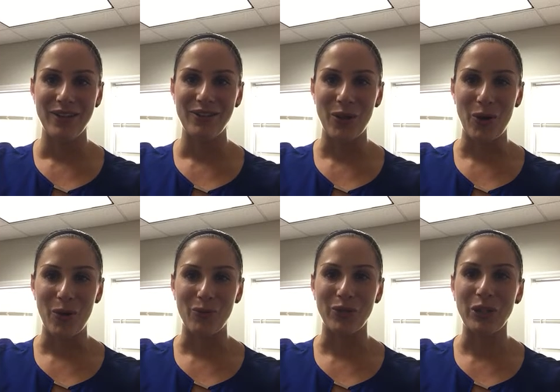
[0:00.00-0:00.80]

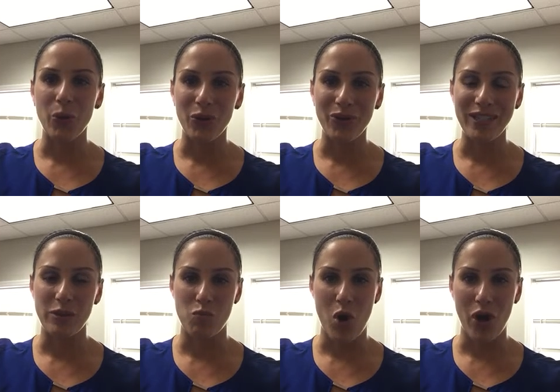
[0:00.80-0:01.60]
So pre-order it
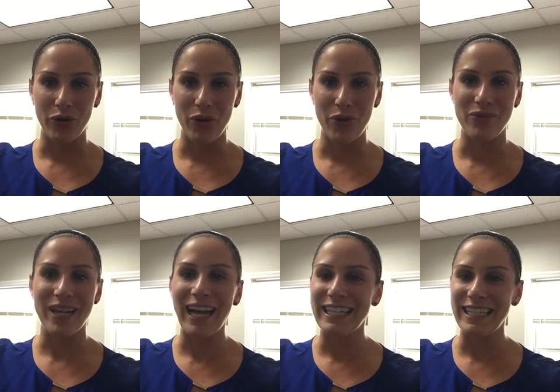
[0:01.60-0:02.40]
tomorrow,
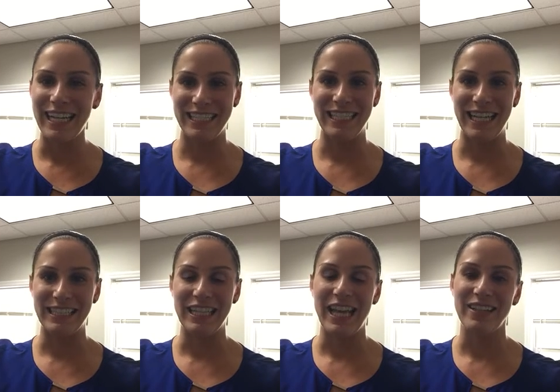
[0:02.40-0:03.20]
99
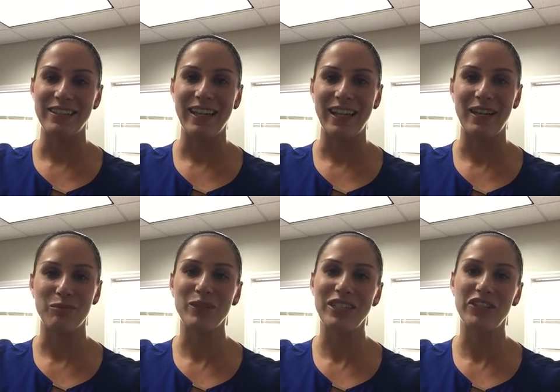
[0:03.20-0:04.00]
cents, that's it.
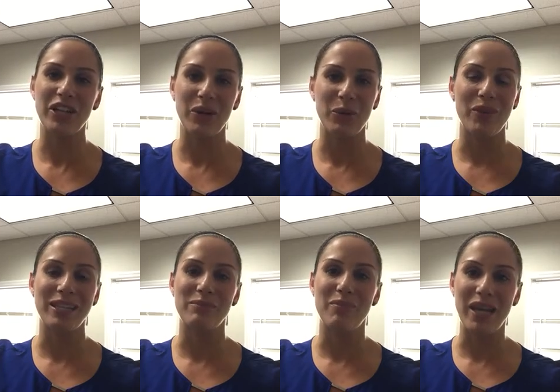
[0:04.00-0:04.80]
And please share it with
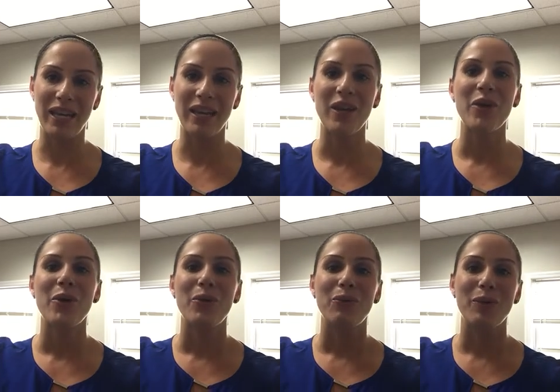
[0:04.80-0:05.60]
as many
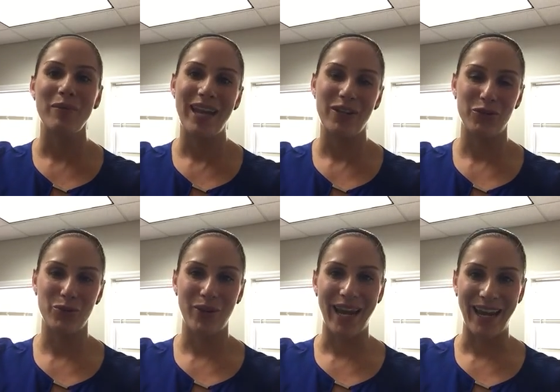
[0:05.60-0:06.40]
women as
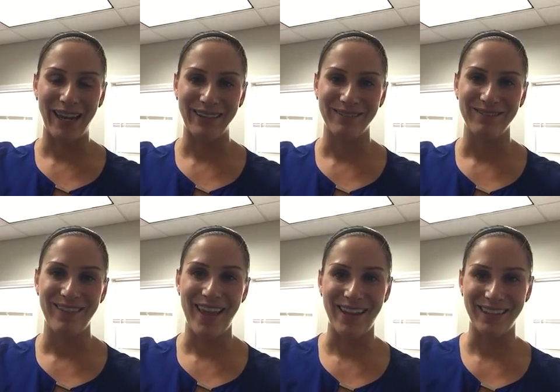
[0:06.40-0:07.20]
you can.
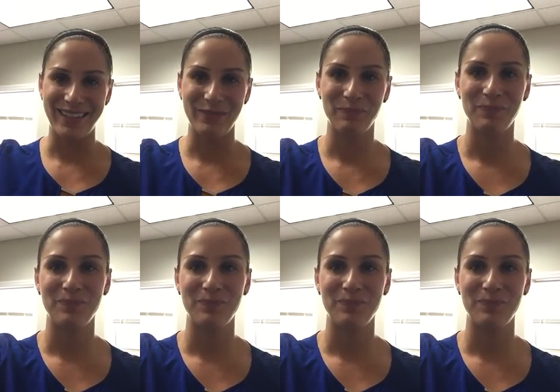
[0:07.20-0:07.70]
Thanks.